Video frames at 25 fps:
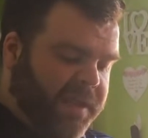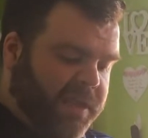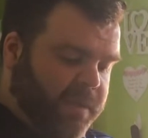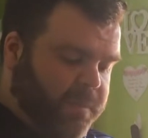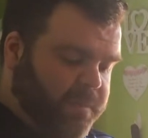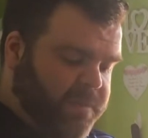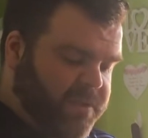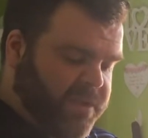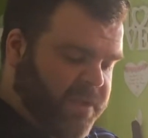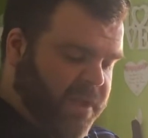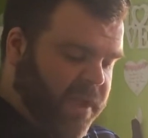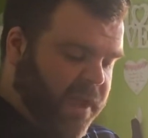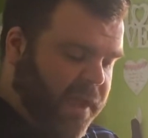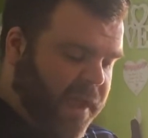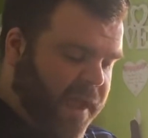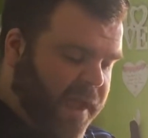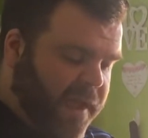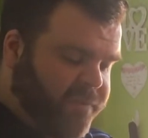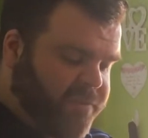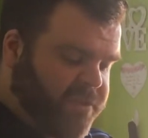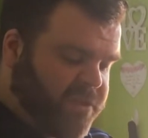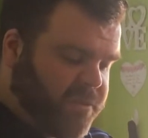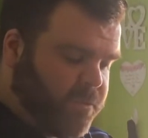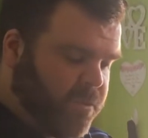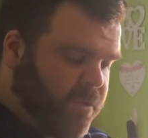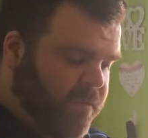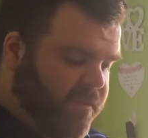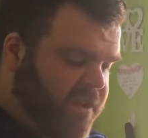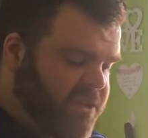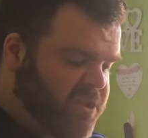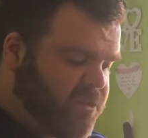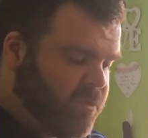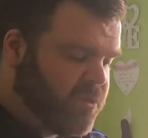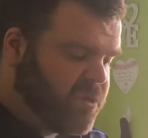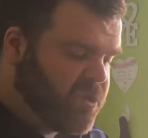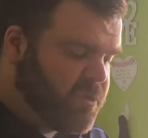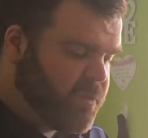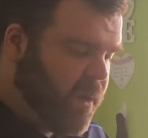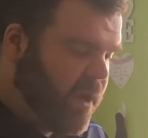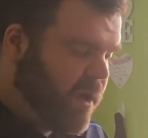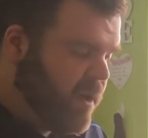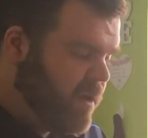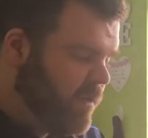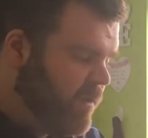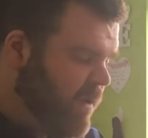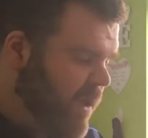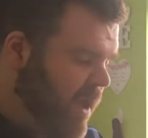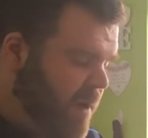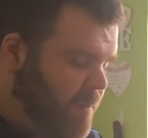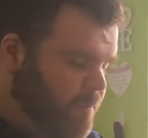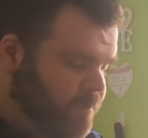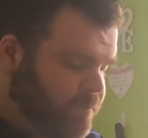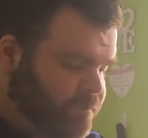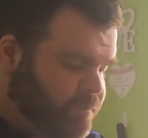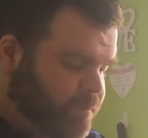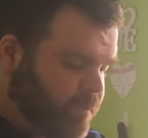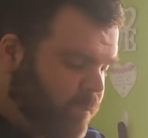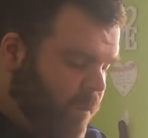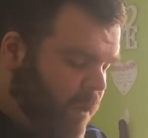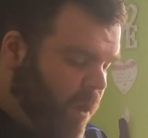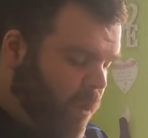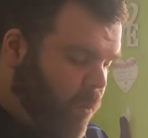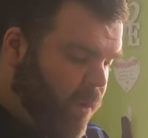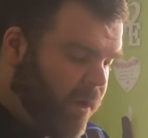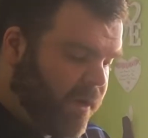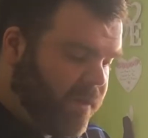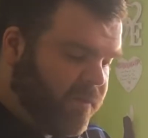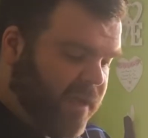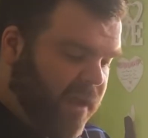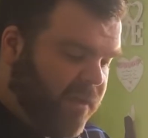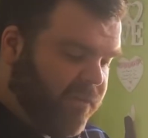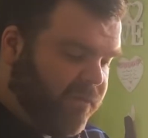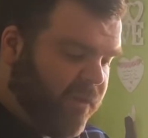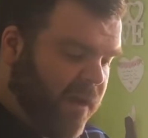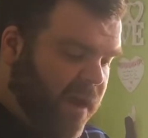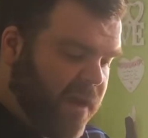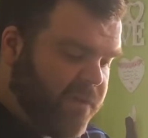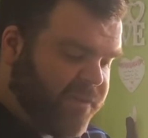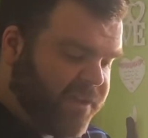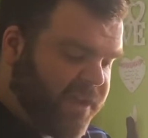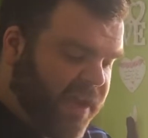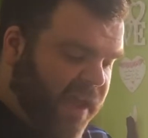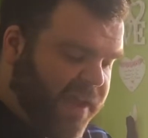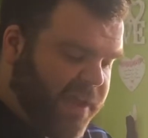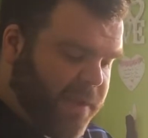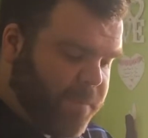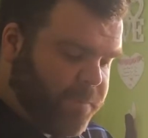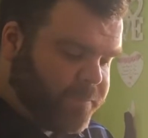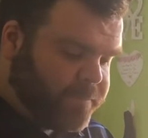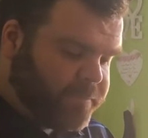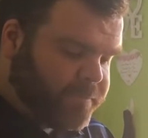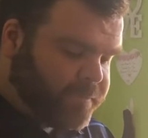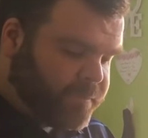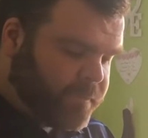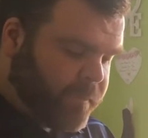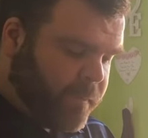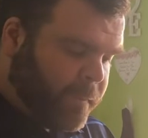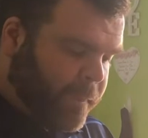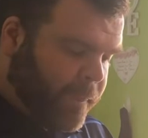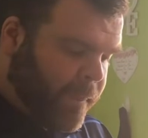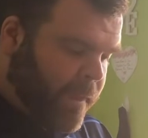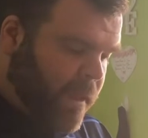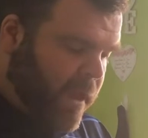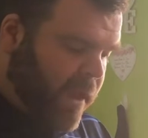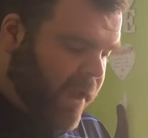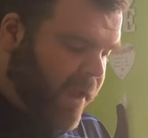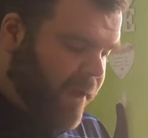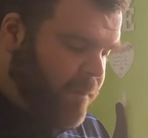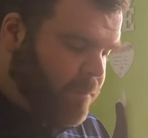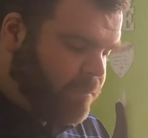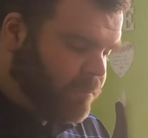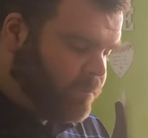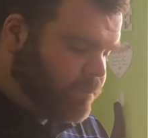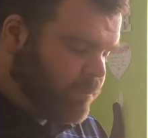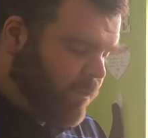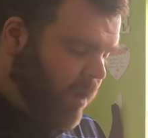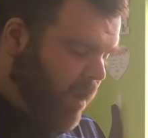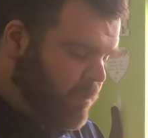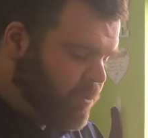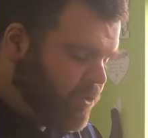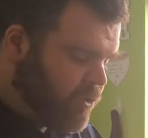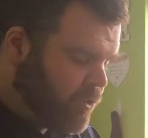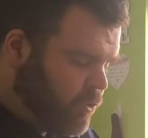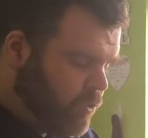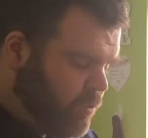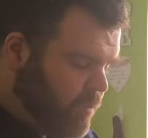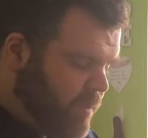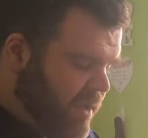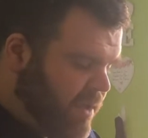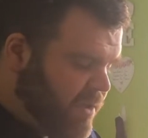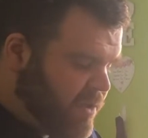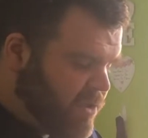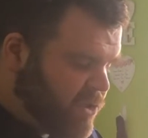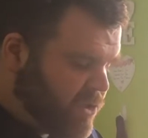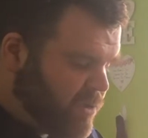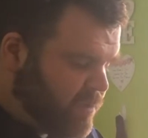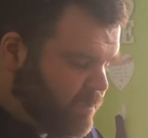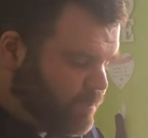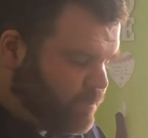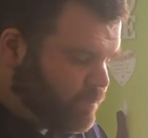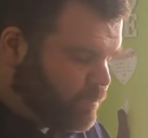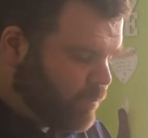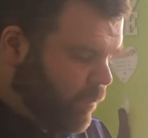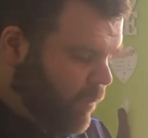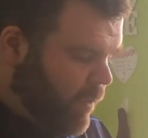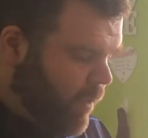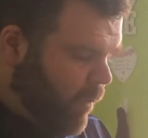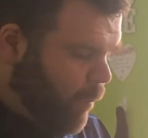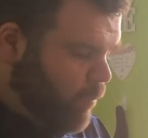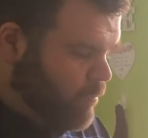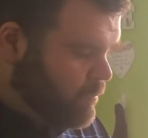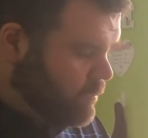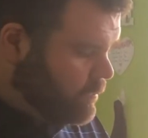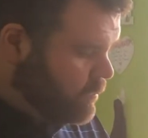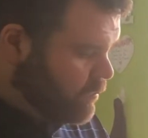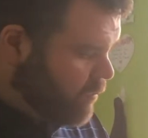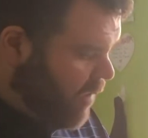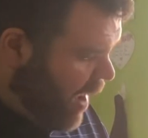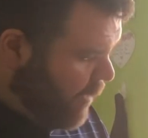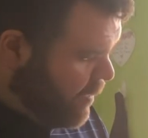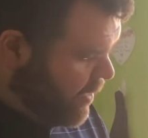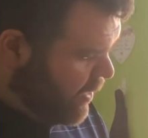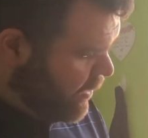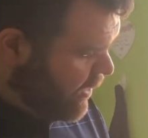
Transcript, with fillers: them to have some more vegetables as part of their one of their five a day. Um, I'm sure Mia's happy with